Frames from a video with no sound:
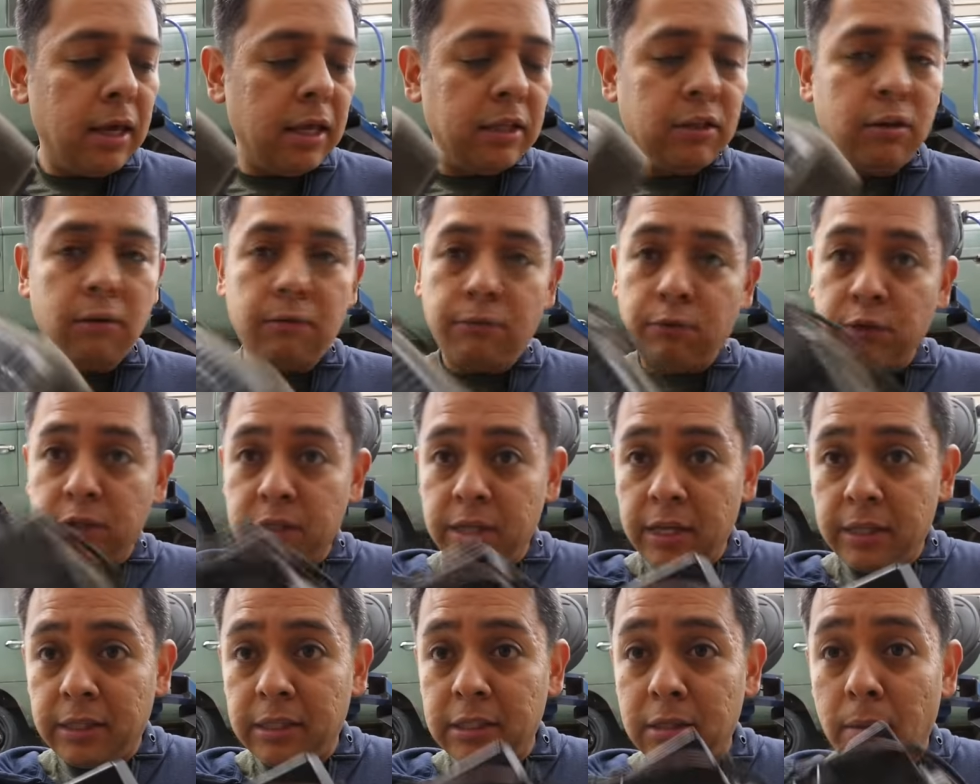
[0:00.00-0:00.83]
And so if we
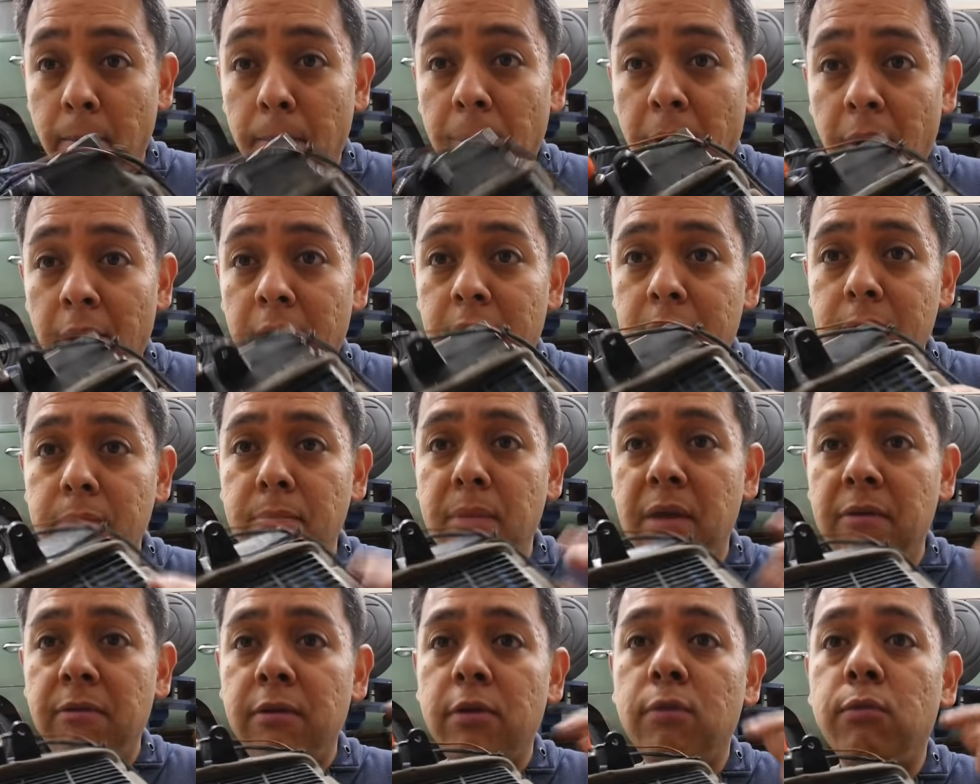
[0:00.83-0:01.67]
take this apart,
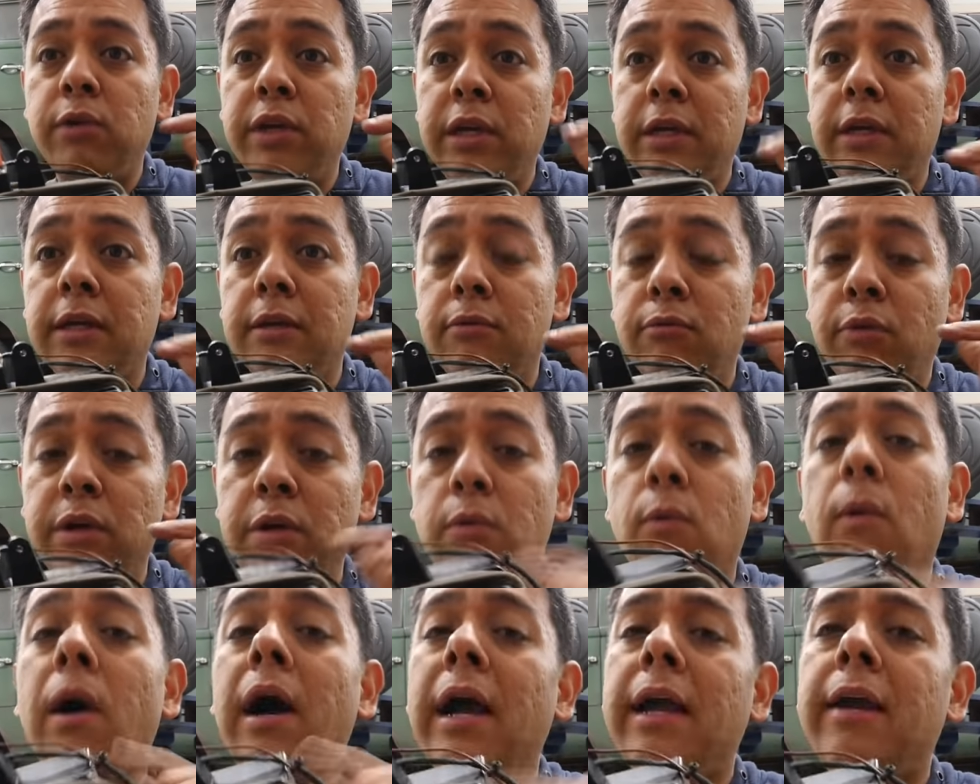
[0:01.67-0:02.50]
maybe we can
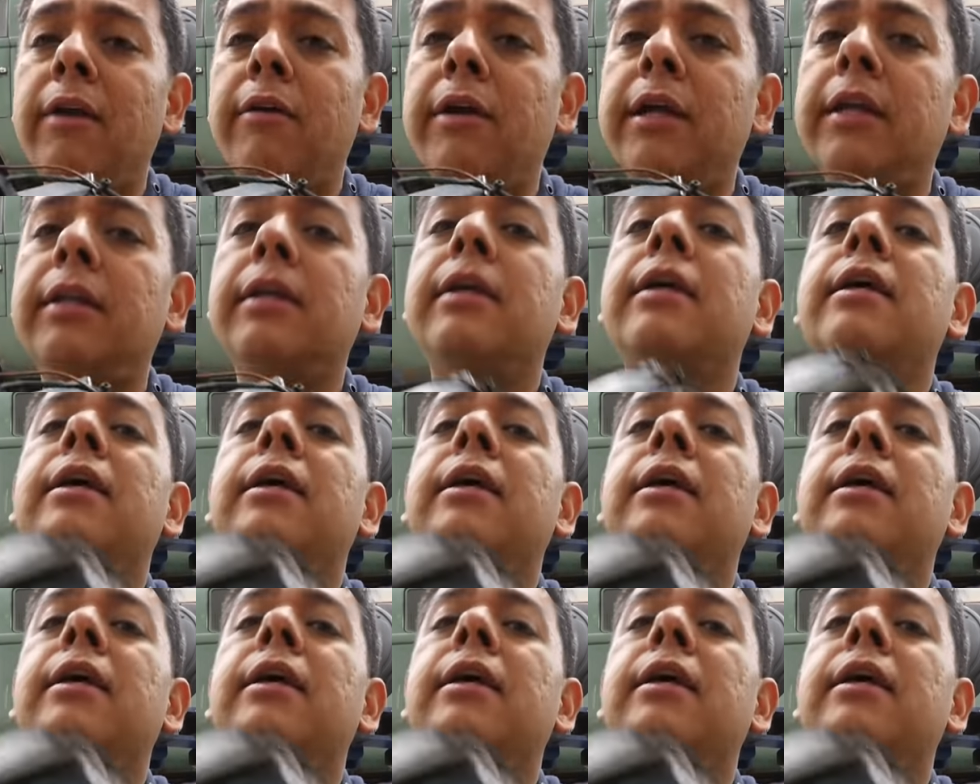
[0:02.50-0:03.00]
rewire it